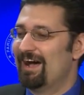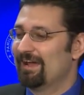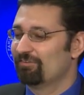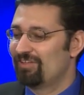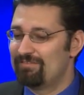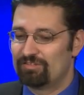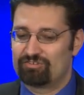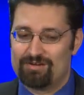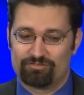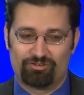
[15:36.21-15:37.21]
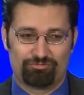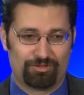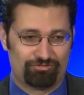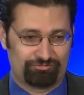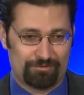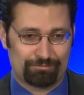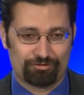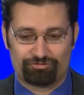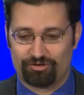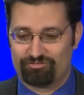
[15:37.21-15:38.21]
I was having this conversation with these three
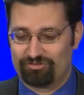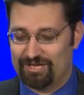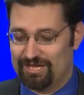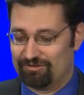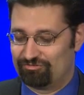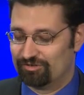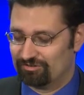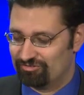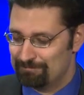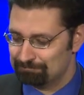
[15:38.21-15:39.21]
pro-choice students,